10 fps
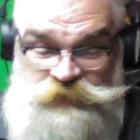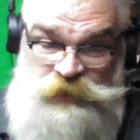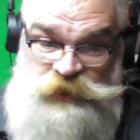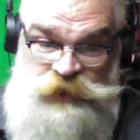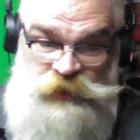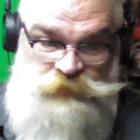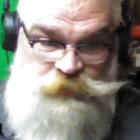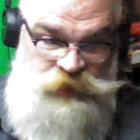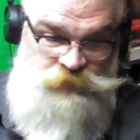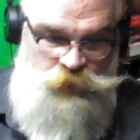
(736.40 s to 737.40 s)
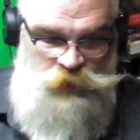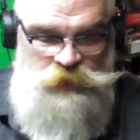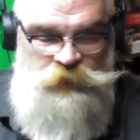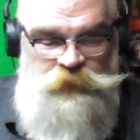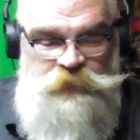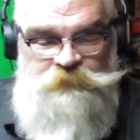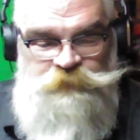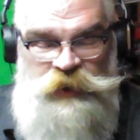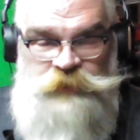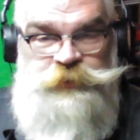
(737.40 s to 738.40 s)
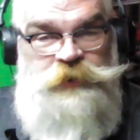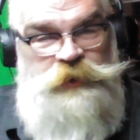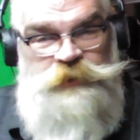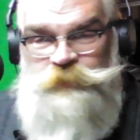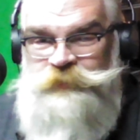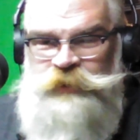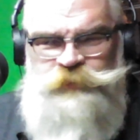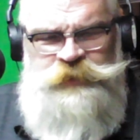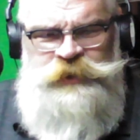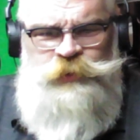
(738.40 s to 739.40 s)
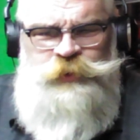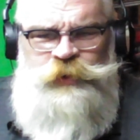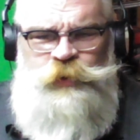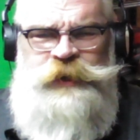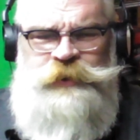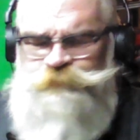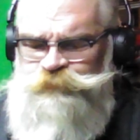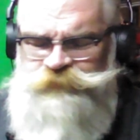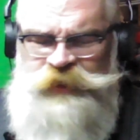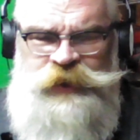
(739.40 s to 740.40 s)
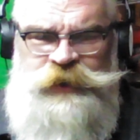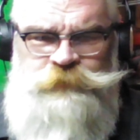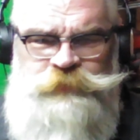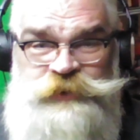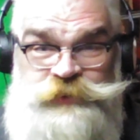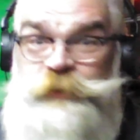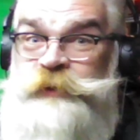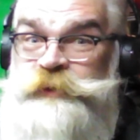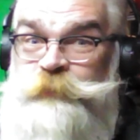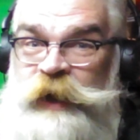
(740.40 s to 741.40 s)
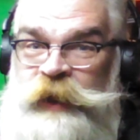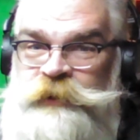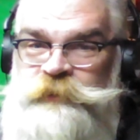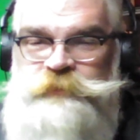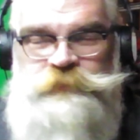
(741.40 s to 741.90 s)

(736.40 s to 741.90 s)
I didn't have to pay for, I figured I'd do another video real quick and be serious about it.